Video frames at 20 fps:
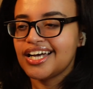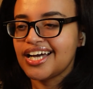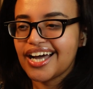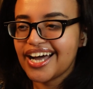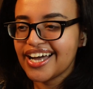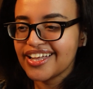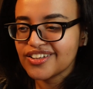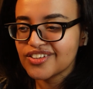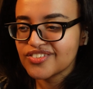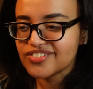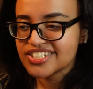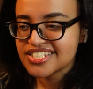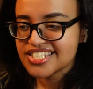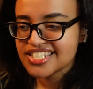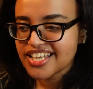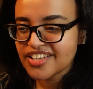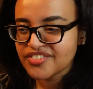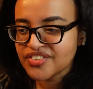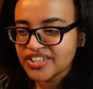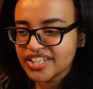I love
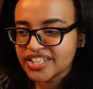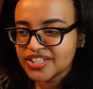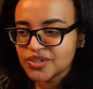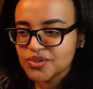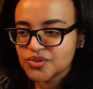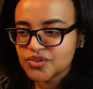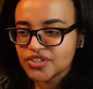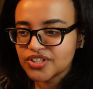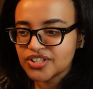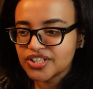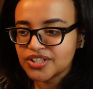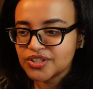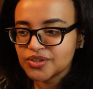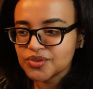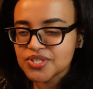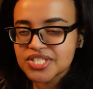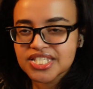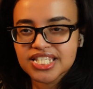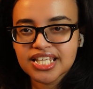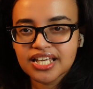this. I feel like you'll
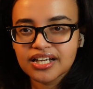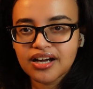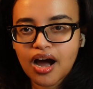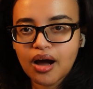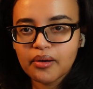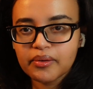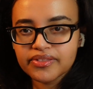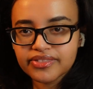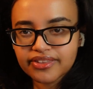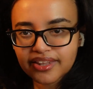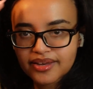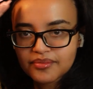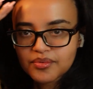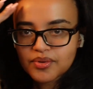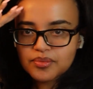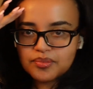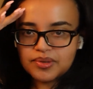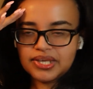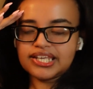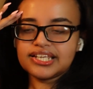see a common theme
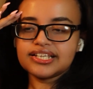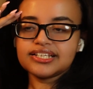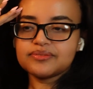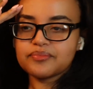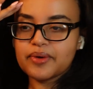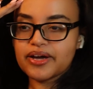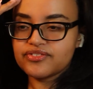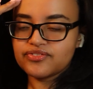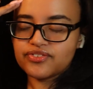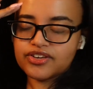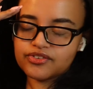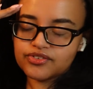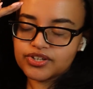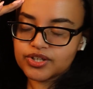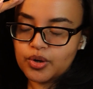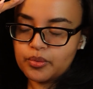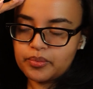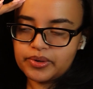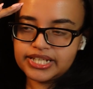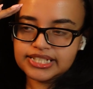with me. My favorite
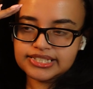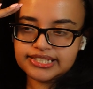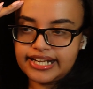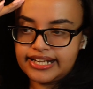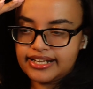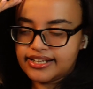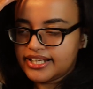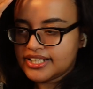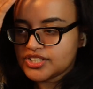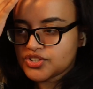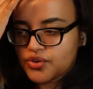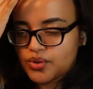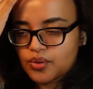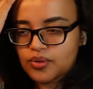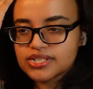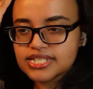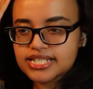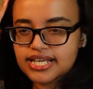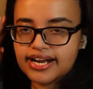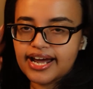openings and endings are the
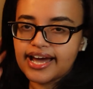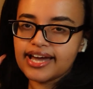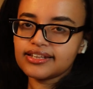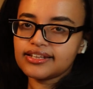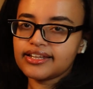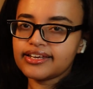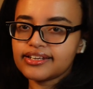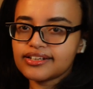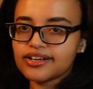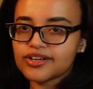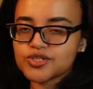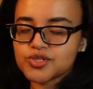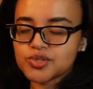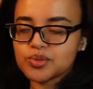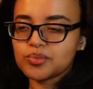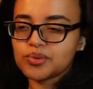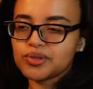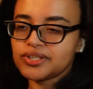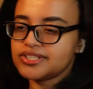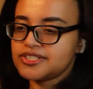ones that highlight our 2
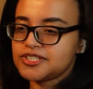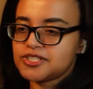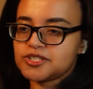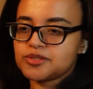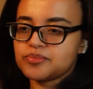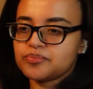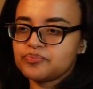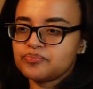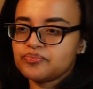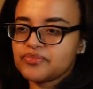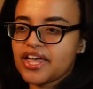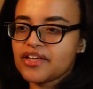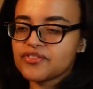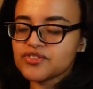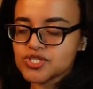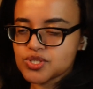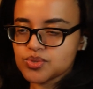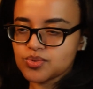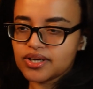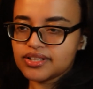boys. And
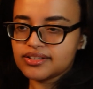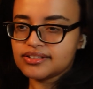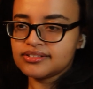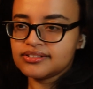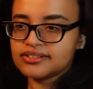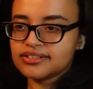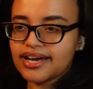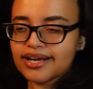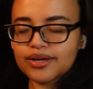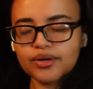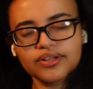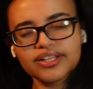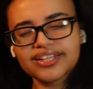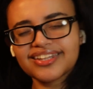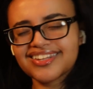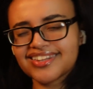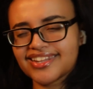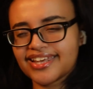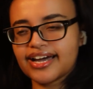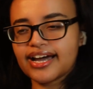this one, not only
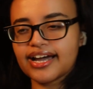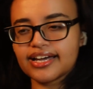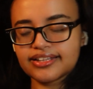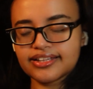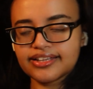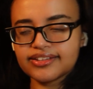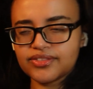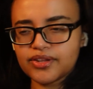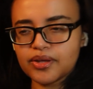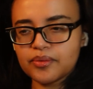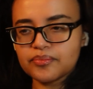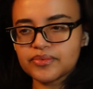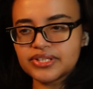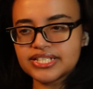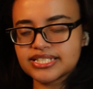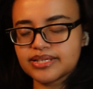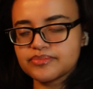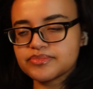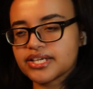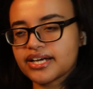do they highlight them, they
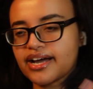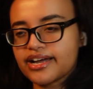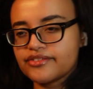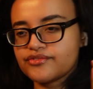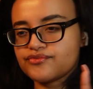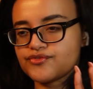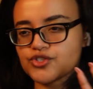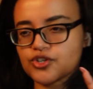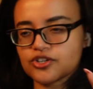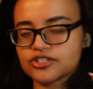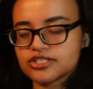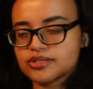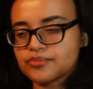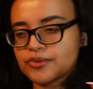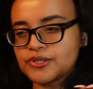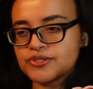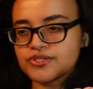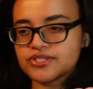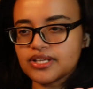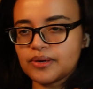seem to kind of
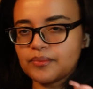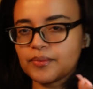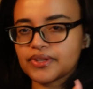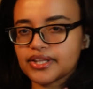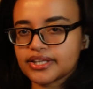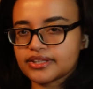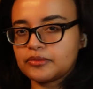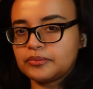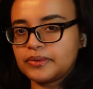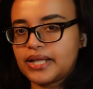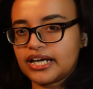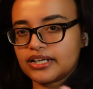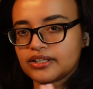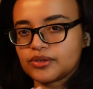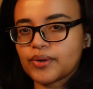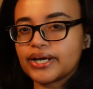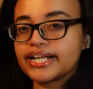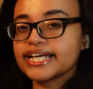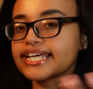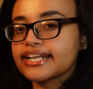juxtapose them with like the black and
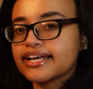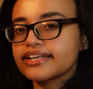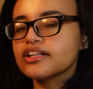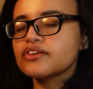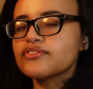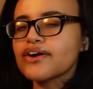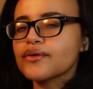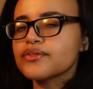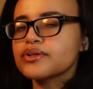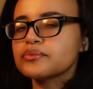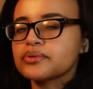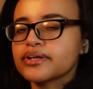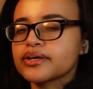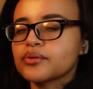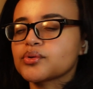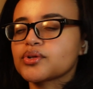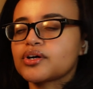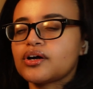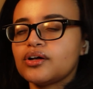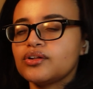white. Again, I love how they play
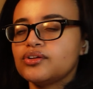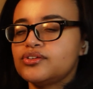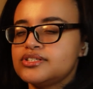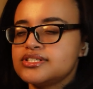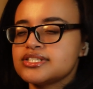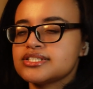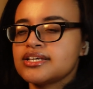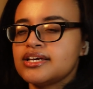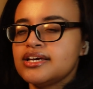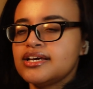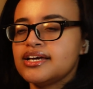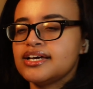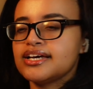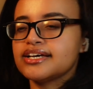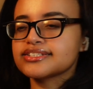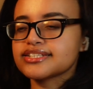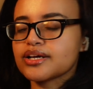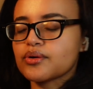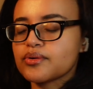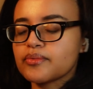with colors.
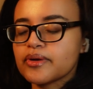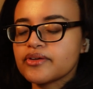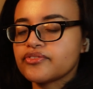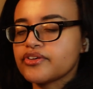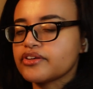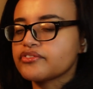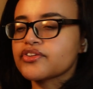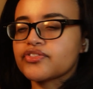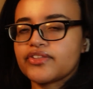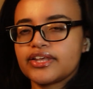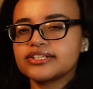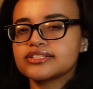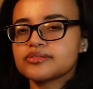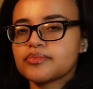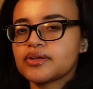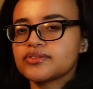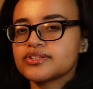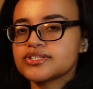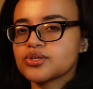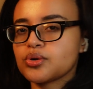It's like one of my favorite things
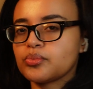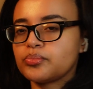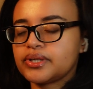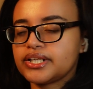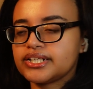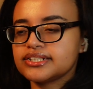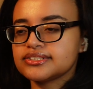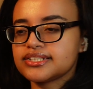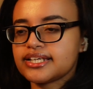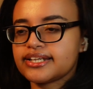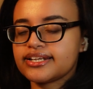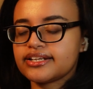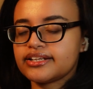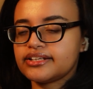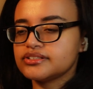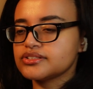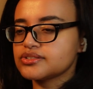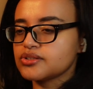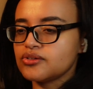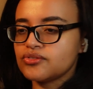about these openings and
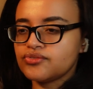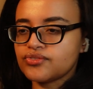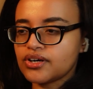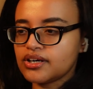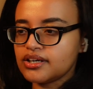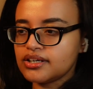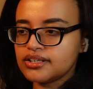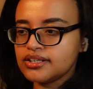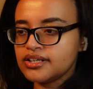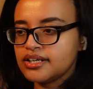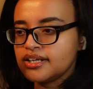endings so far.